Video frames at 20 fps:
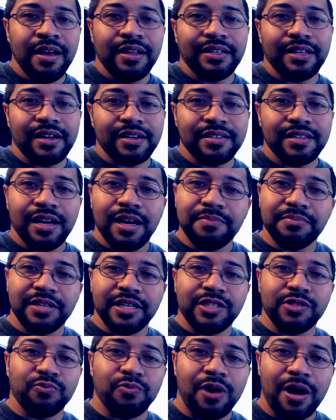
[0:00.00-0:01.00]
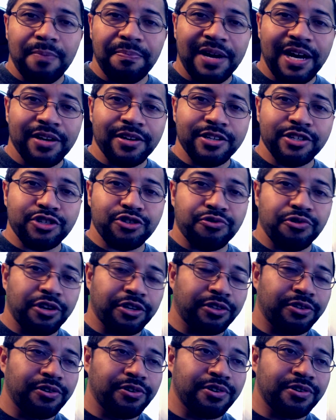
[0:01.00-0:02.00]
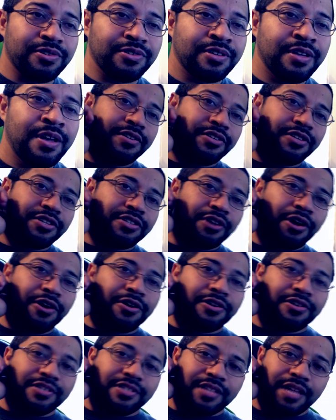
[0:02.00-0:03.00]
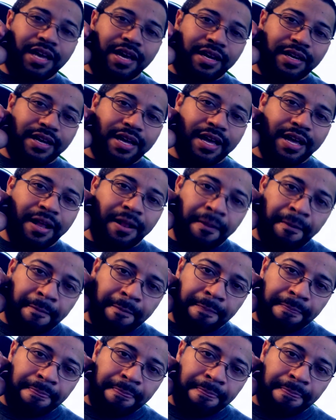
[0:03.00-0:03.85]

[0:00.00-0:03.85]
a lot of times they swap out instructors just understand that